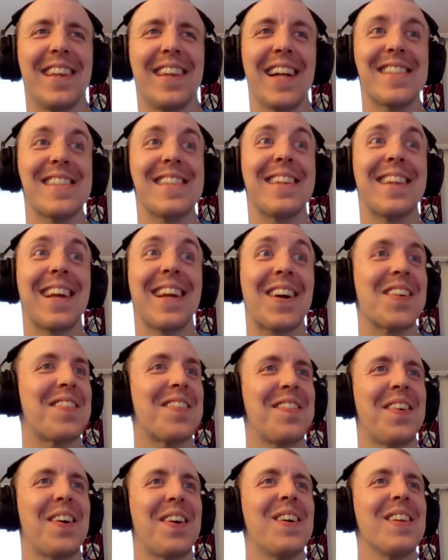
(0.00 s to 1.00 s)
That's their
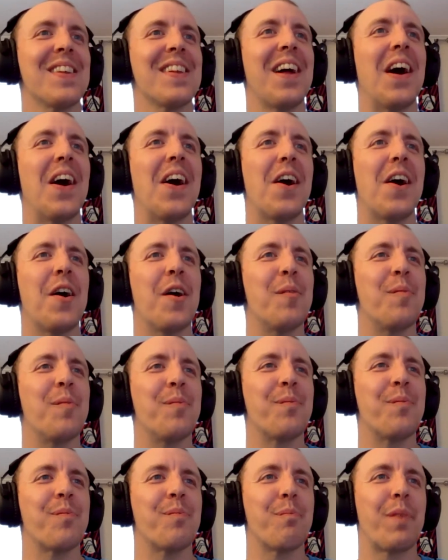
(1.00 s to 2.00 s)
fault. Um,
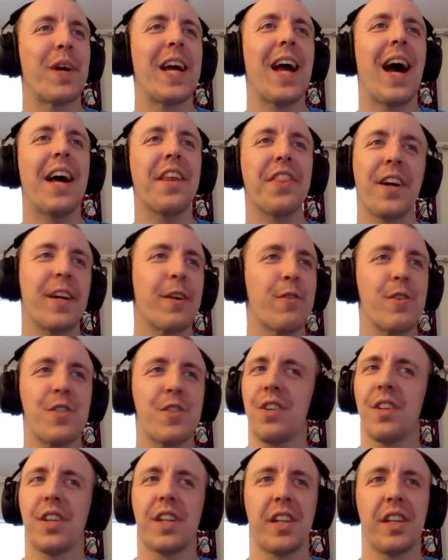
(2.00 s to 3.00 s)
but yeah, I thought he
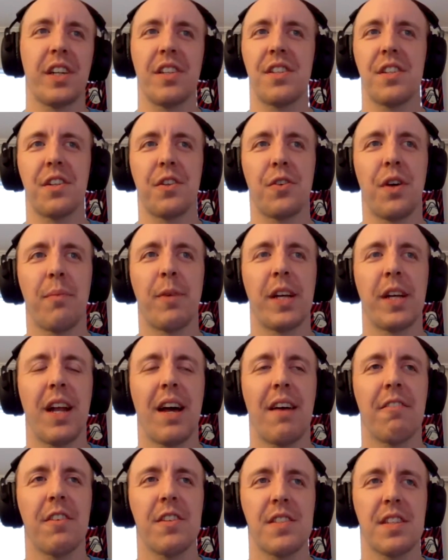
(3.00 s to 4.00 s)
was really good too. I mean,
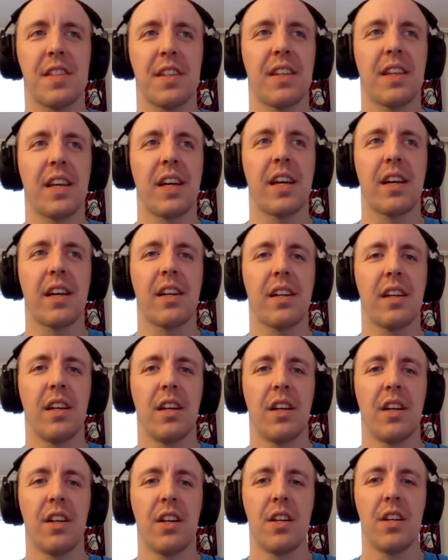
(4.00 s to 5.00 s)
obviously, like
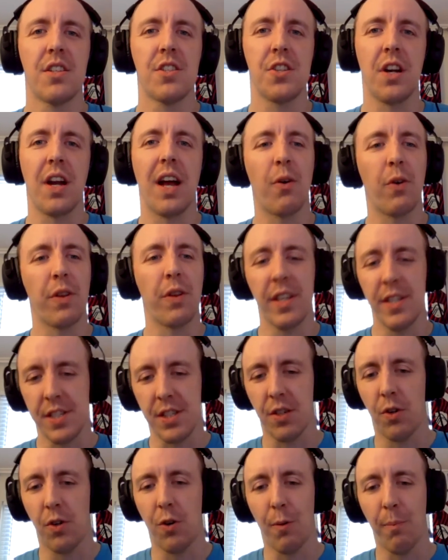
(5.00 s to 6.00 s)
stood out with his
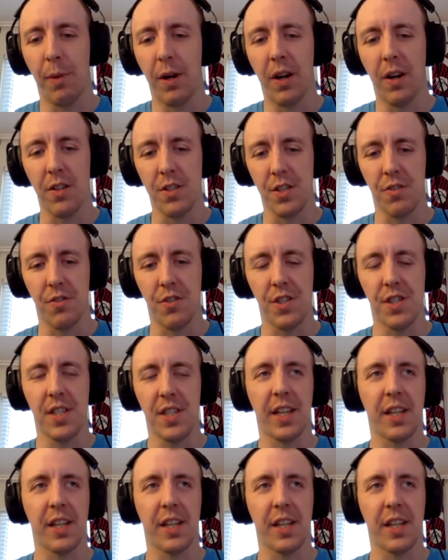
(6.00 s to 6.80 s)
goal, but also just